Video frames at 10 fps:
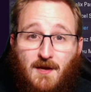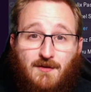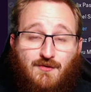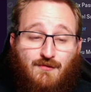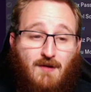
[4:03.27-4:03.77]

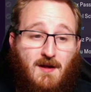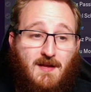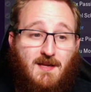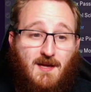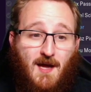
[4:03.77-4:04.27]
to
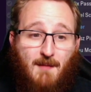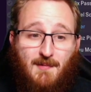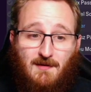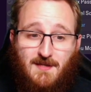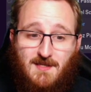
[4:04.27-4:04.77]
try and
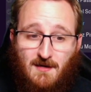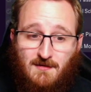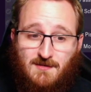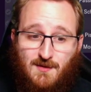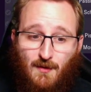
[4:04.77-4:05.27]
build a
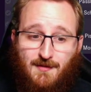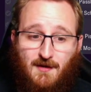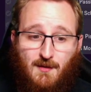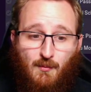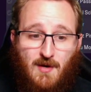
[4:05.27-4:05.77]
young squad
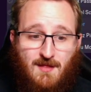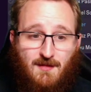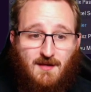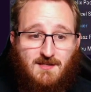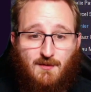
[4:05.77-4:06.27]
that can win
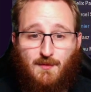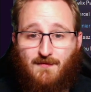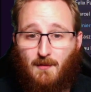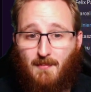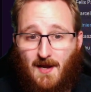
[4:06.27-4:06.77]
things. So we've
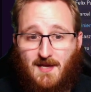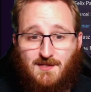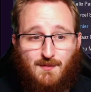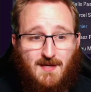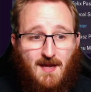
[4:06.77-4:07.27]
got
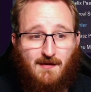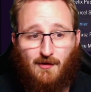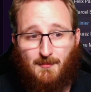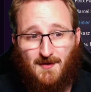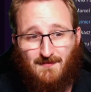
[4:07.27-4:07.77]
players who are getting
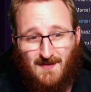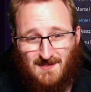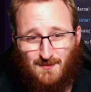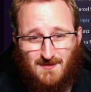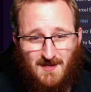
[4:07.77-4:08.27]
on a bit.
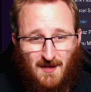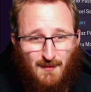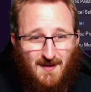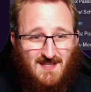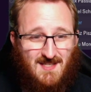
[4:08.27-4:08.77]
Witzel's another
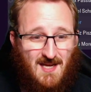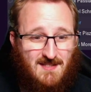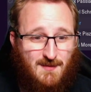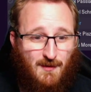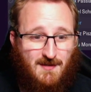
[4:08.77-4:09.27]
one. He's
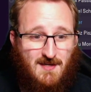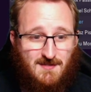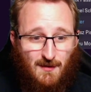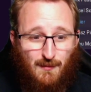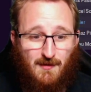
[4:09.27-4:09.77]
thirty-one
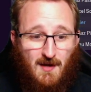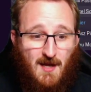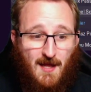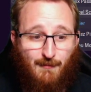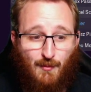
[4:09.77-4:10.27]
years old.
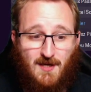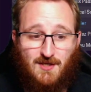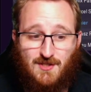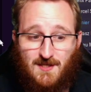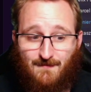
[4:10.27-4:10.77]
If we
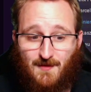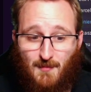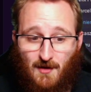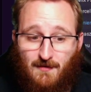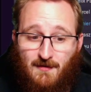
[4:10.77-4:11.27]
can shift
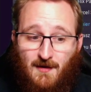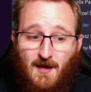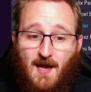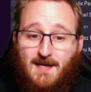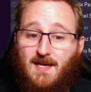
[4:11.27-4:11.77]
them on
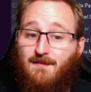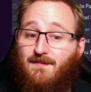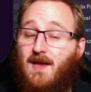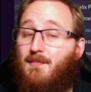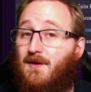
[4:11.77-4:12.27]
and get a
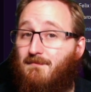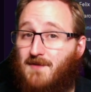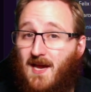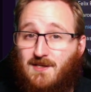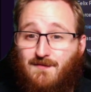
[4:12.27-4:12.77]
fair bit of
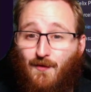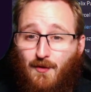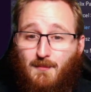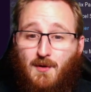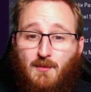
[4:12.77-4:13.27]
cash for
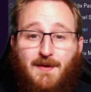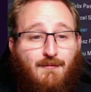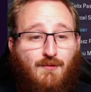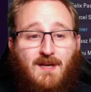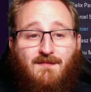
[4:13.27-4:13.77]
them, we
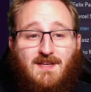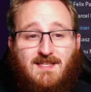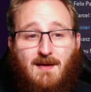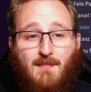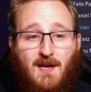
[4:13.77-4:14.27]
can
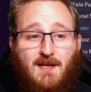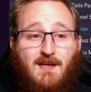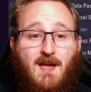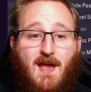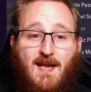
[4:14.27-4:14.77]
reinvest that
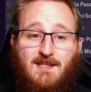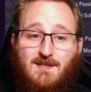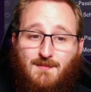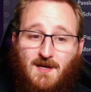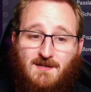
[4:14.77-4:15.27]
money in
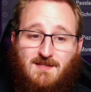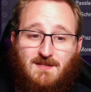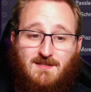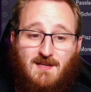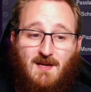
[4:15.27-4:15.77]
some
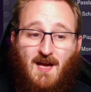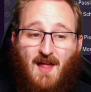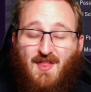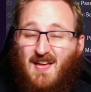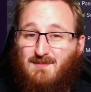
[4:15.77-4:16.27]
youngsters,
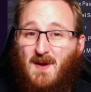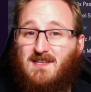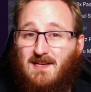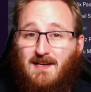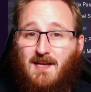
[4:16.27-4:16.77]
and that's
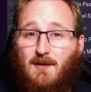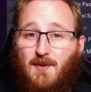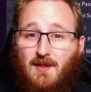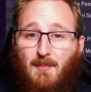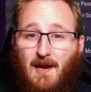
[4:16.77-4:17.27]
basically going to
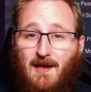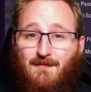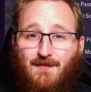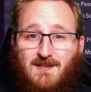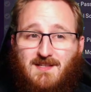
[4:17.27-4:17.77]
be the
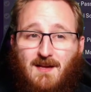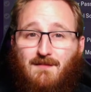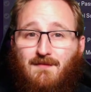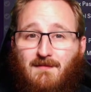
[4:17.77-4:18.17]
plan for the save.